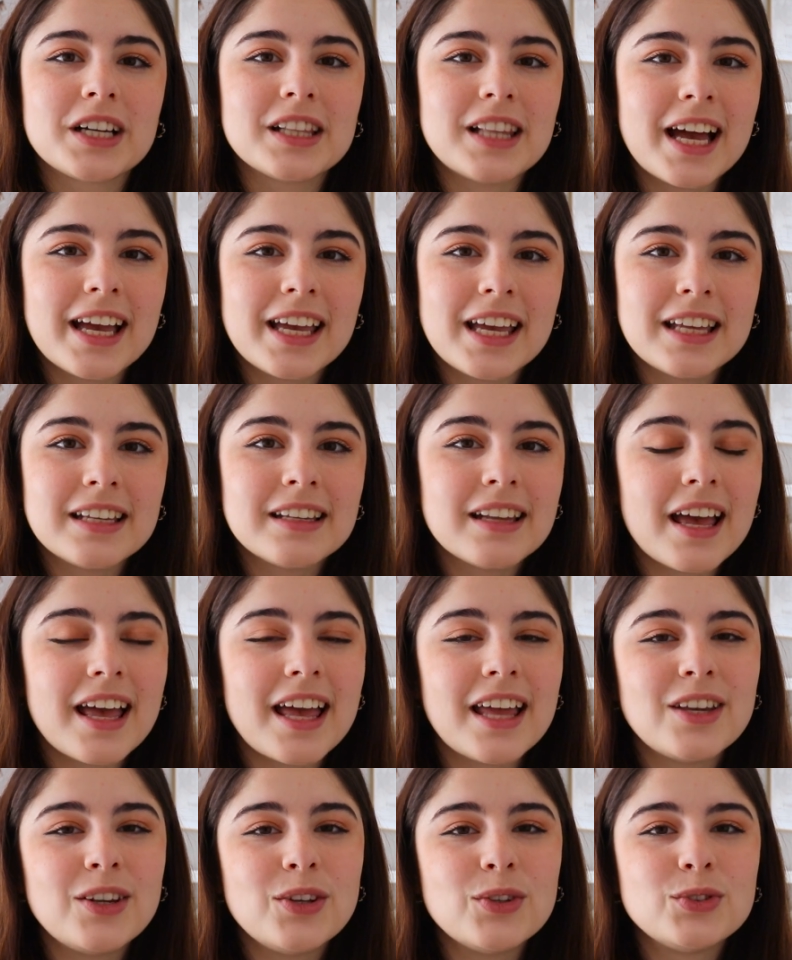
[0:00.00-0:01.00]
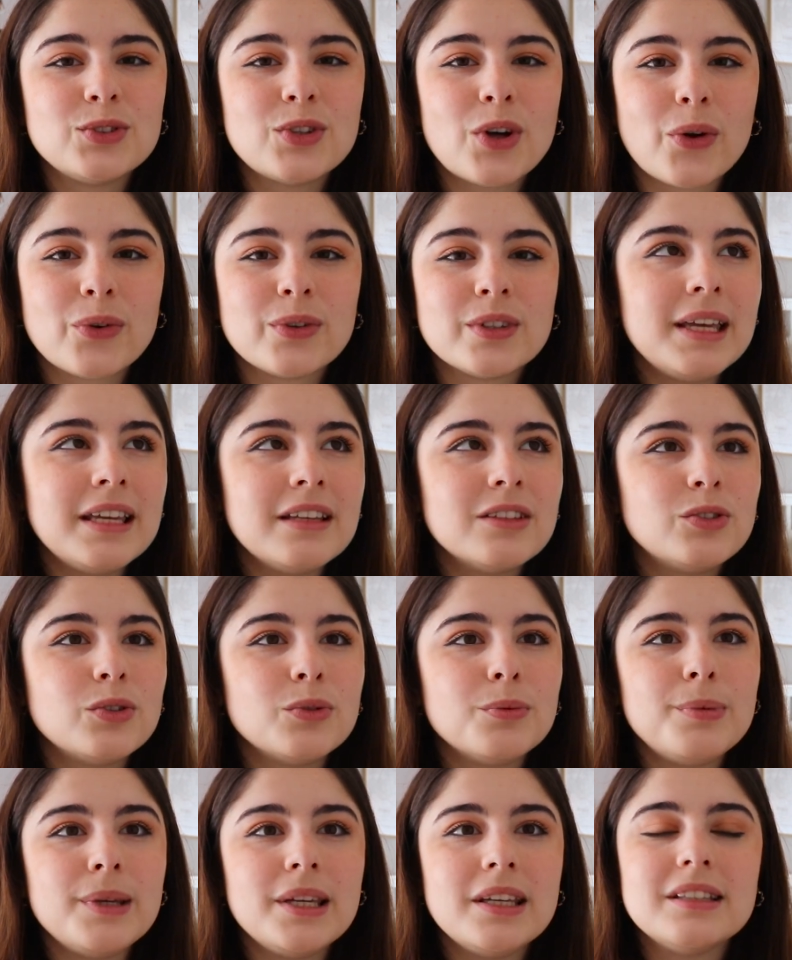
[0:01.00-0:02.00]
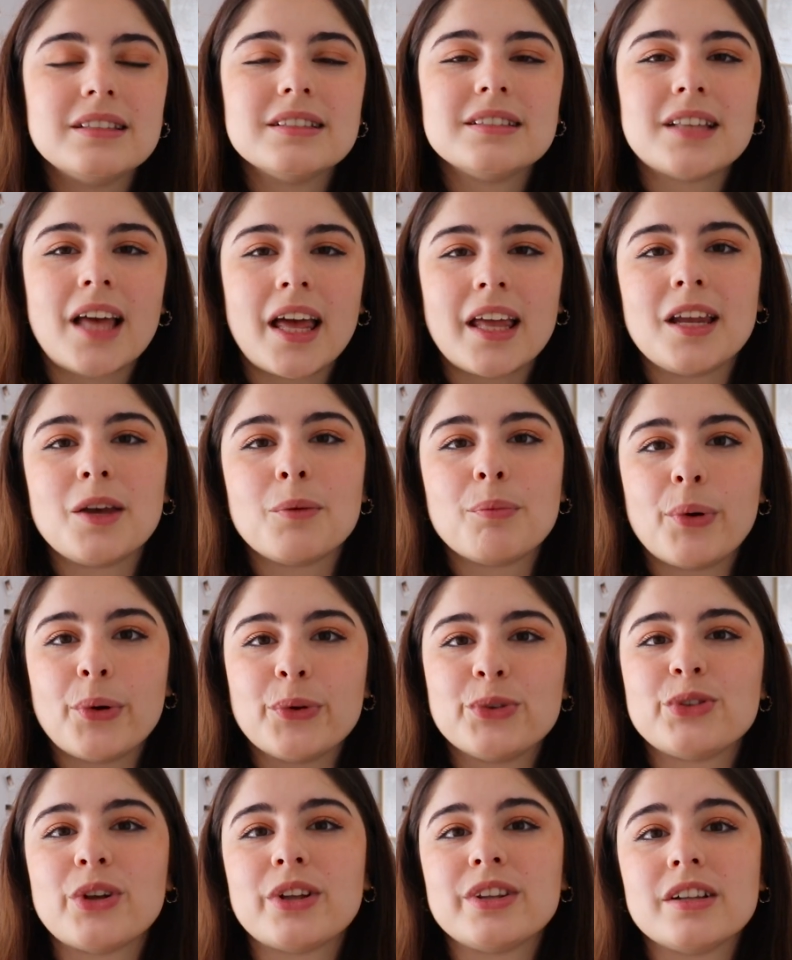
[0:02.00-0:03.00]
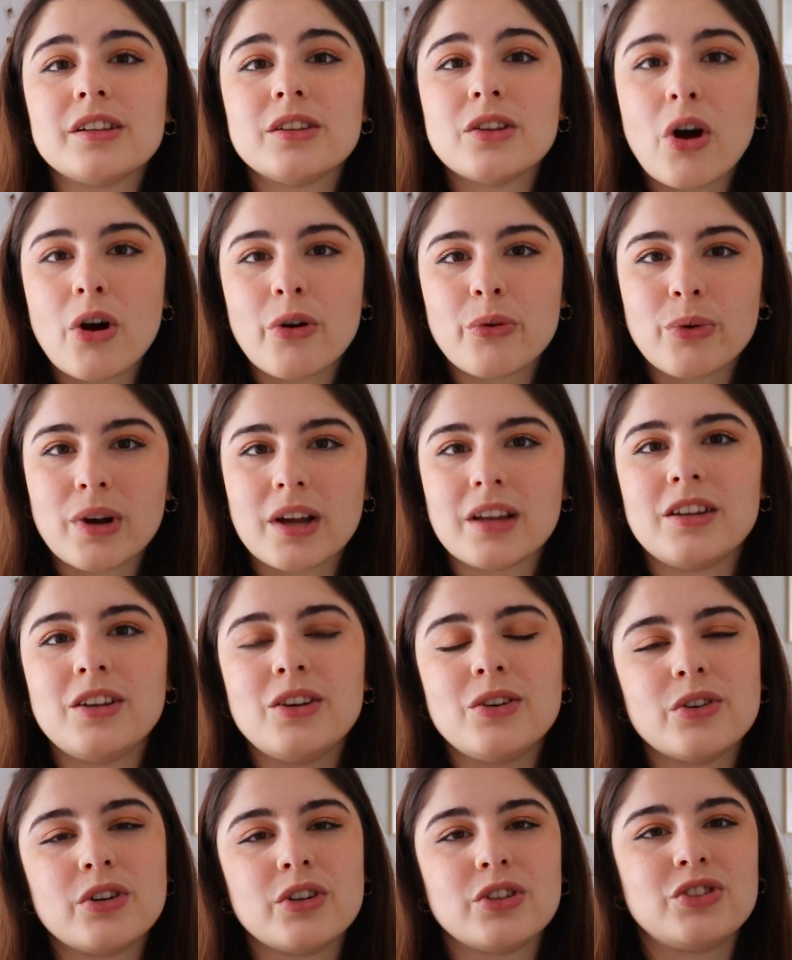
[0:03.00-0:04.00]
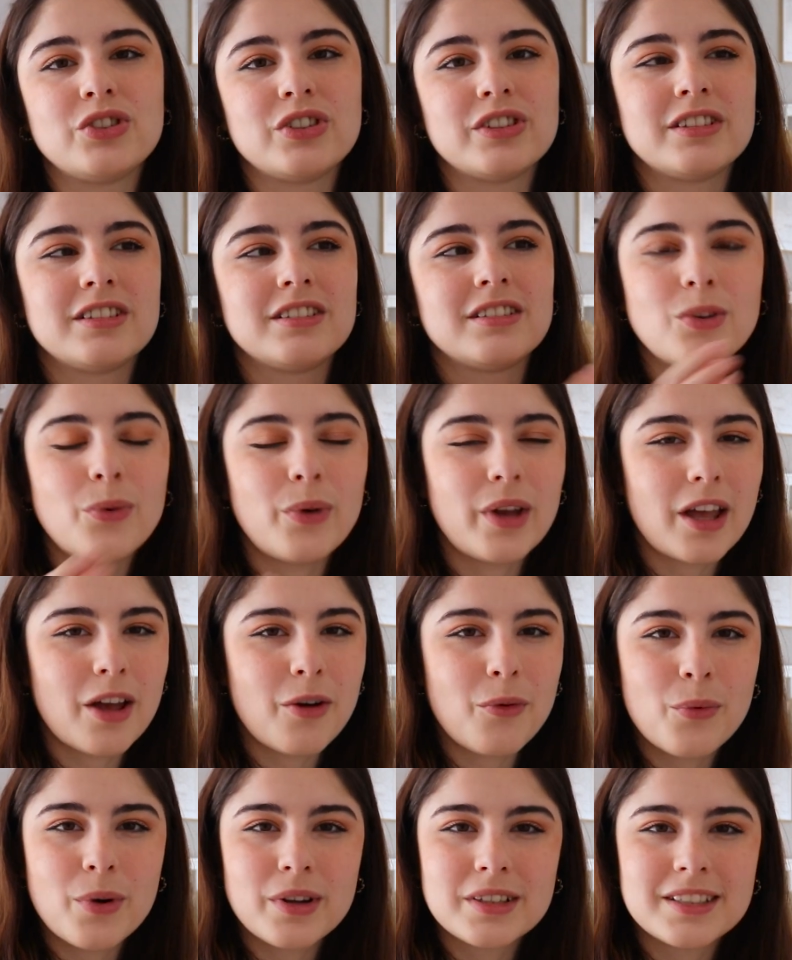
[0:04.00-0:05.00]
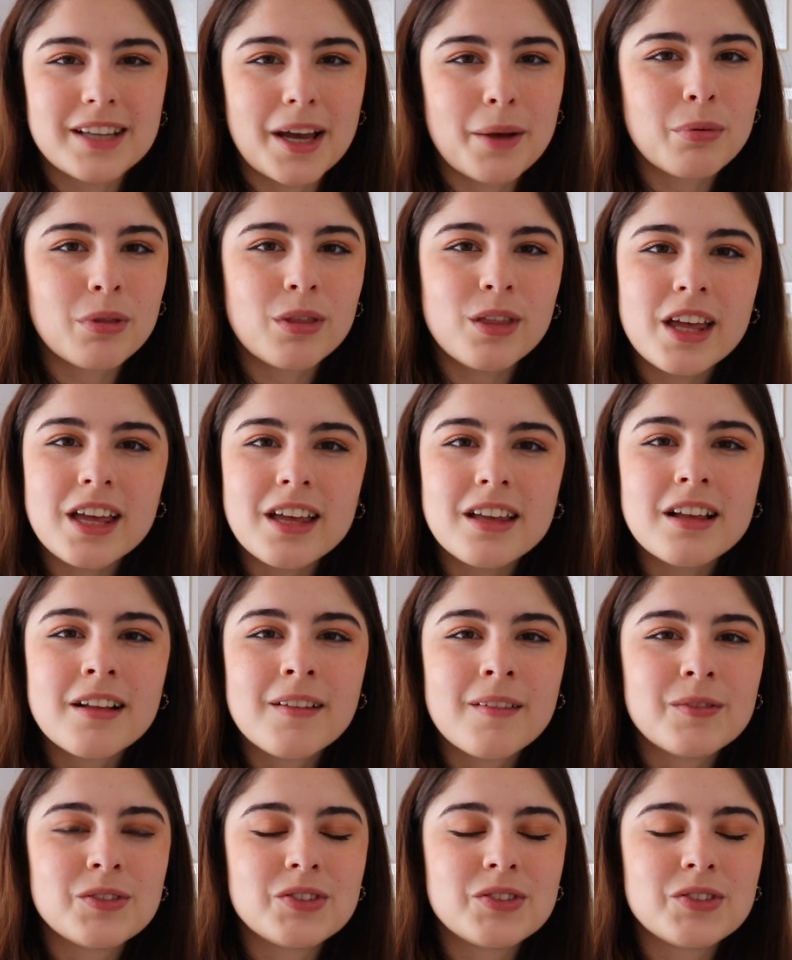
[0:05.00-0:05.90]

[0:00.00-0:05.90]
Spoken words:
a client and you don't mean to be designing posts on the long run. You are just doing a one-type thing.